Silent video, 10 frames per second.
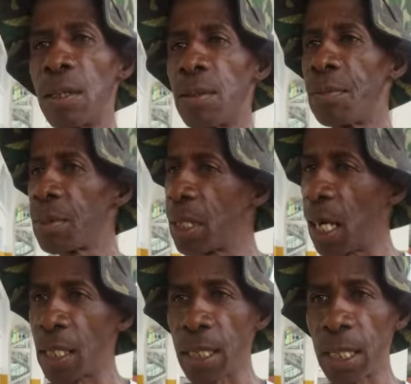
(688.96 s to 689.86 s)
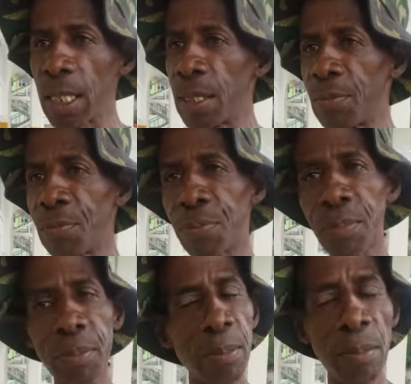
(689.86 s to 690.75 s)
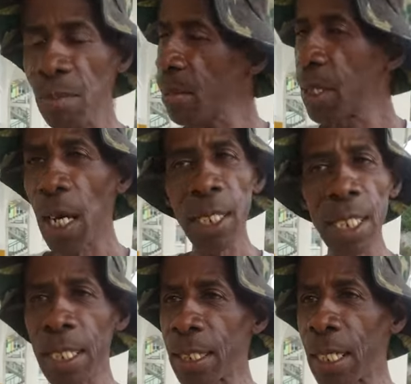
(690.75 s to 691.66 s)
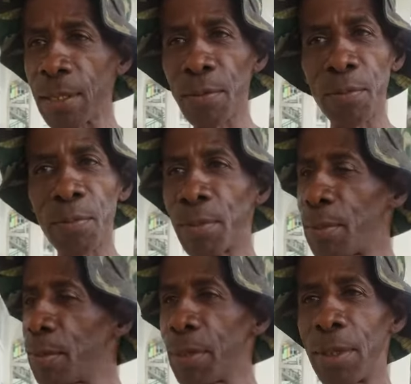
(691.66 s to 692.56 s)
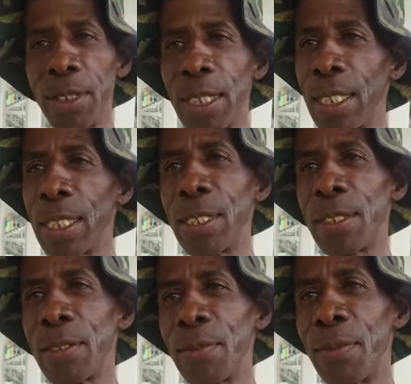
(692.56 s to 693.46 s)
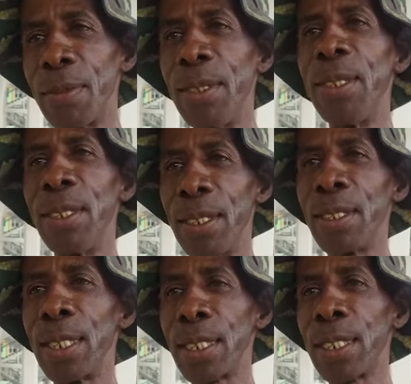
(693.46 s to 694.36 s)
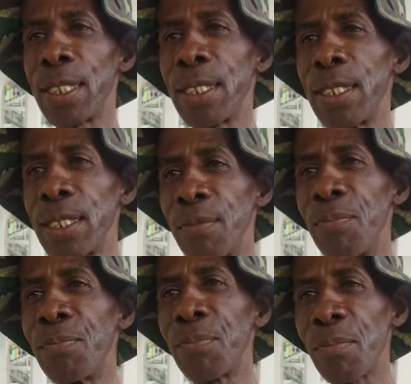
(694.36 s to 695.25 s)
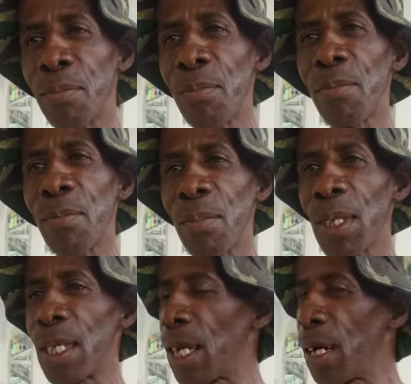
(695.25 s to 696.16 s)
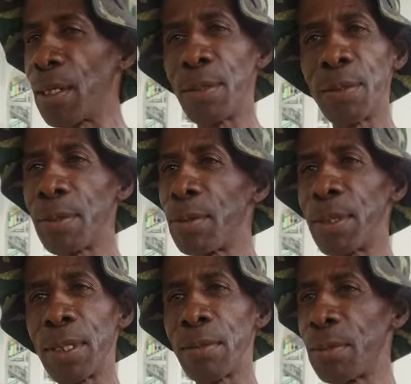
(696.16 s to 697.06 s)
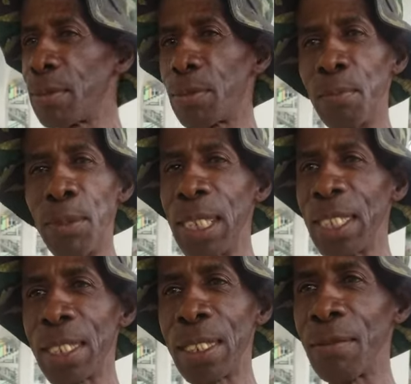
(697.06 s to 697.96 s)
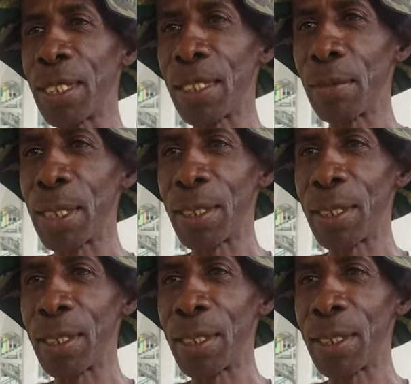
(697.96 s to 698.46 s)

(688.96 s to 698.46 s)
And then Antigua. next, Antigua. And the other night. All right. St. Kitts. St. Kitts national team. Okay, you'll beat St. Kitts yeah. Well. yeah. Murder all them fellas, man.